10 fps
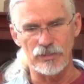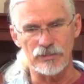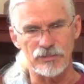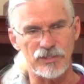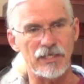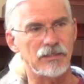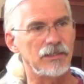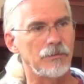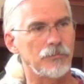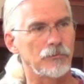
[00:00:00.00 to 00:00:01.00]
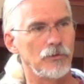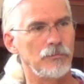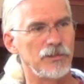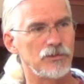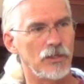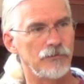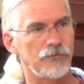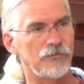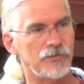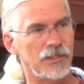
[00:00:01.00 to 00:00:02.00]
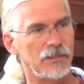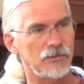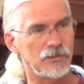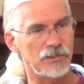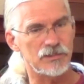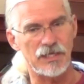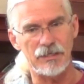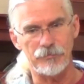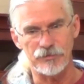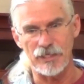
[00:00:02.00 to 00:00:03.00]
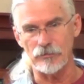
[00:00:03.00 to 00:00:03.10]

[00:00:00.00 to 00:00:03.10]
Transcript: Jesus said in the upper room in John 15 to the disciples,